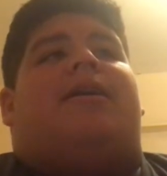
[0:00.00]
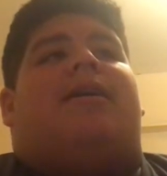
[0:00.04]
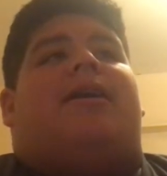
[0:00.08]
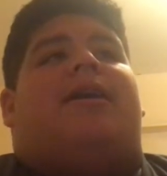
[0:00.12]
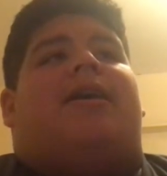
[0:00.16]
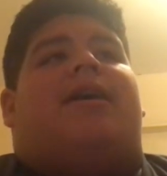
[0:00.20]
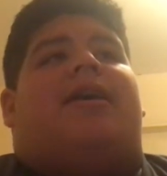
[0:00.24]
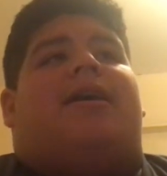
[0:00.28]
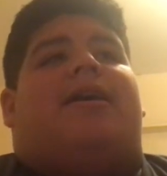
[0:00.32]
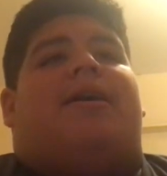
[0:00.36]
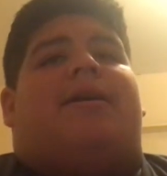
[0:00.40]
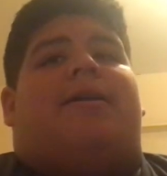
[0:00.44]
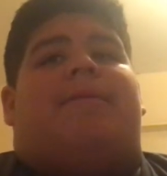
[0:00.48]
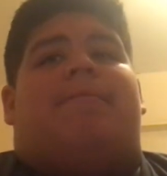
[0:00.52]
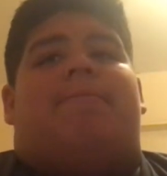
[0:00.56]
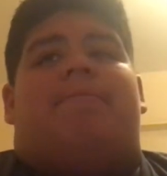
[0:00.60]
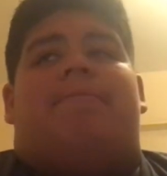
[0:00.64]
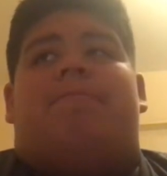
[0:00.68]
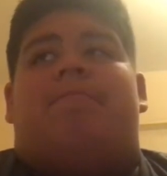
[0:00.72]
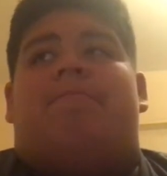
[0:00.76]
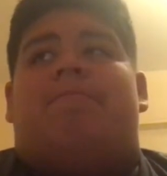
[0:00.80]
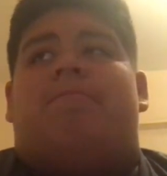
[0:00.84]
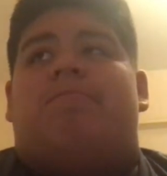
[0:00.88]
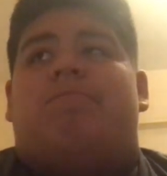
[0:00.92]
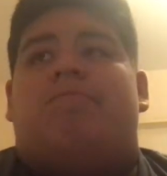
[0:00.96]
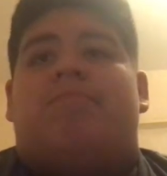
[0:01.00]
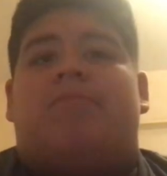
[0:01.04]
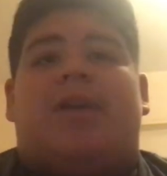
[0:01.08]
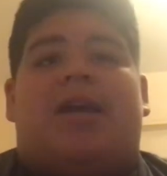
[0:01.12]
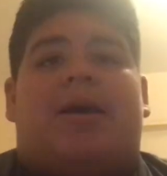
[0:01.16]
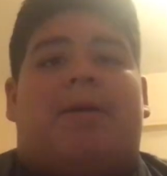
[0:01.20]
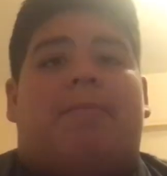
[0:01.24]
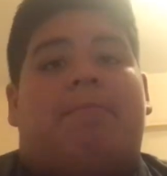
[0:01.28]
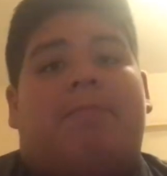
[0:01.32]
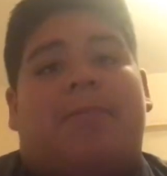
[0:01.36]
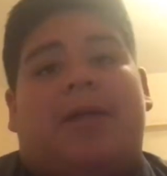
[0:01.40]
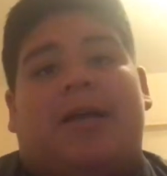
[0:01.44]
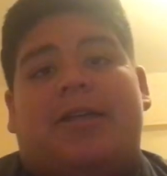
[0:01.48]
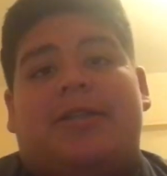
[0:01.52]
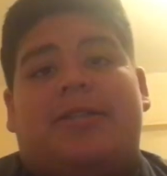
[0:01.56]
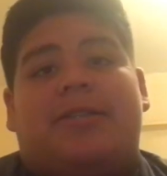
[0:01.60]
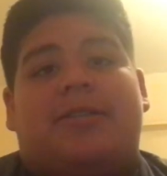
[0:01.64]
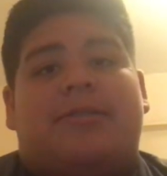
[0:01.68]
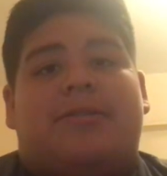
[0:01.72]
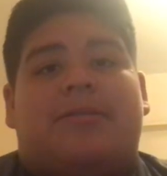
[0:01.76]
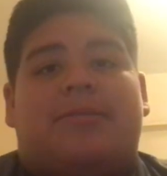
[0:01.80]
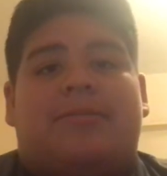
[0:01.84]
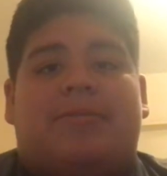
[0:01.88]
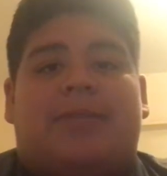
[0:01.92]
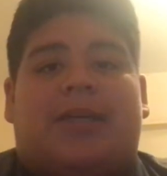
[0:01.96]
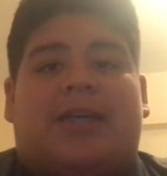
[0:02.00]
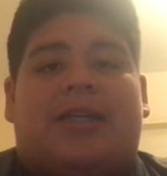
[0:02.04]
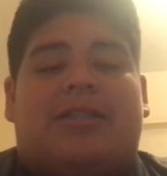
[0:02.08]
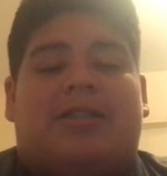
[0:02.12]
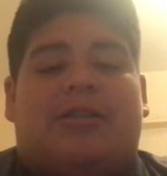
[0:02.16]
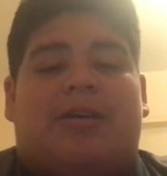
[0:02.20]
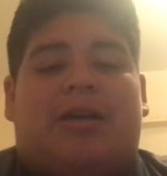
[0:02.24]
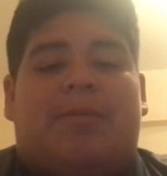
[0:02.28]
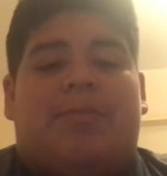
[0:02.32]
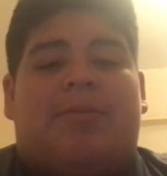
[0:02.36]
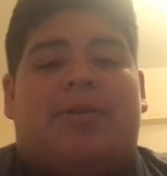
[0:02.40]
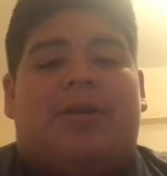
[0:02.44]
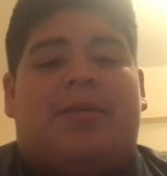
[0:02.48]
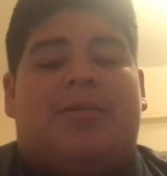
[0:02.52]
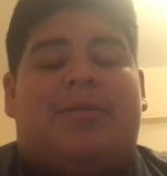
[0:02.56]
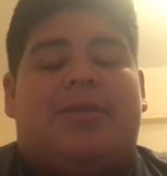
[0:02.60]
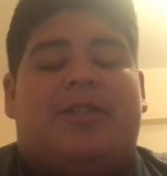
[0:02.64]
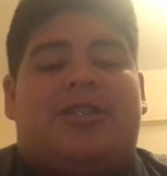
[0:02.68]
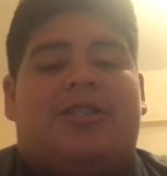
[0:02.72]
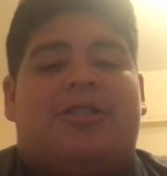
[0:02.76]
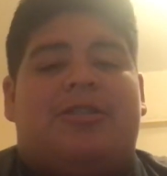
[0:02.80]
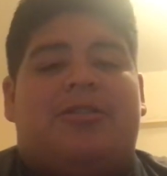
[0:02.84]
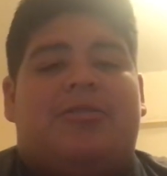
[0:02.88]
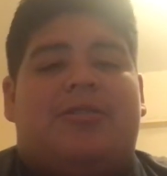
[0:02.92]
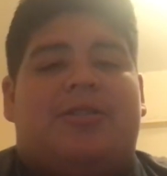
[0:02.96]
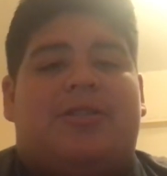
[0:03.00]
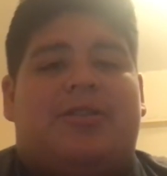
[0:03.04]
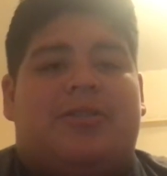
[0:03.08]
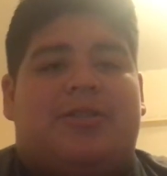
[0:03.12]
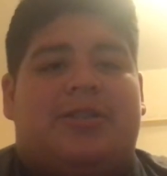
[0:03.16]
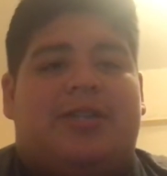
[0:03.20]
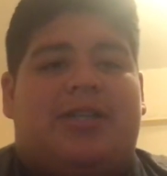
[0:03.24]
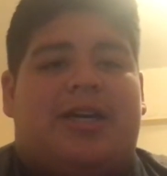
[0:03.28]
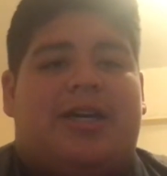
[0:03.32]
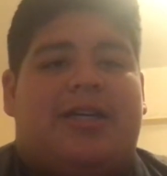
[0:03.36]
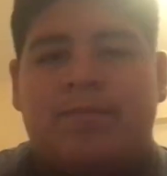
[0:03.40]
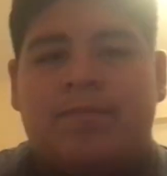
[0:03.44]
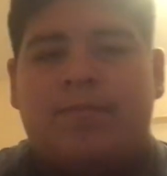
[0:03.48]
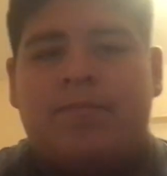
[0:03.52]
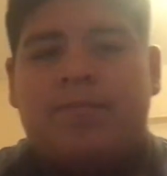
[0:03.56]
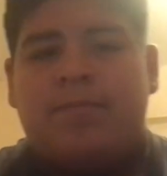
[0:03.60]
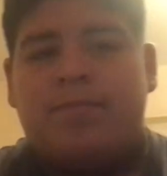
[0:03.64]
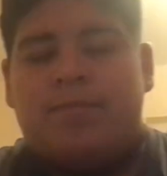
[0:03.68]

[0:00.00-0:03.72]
And yeah, that's that's how I pretty much knew those guys.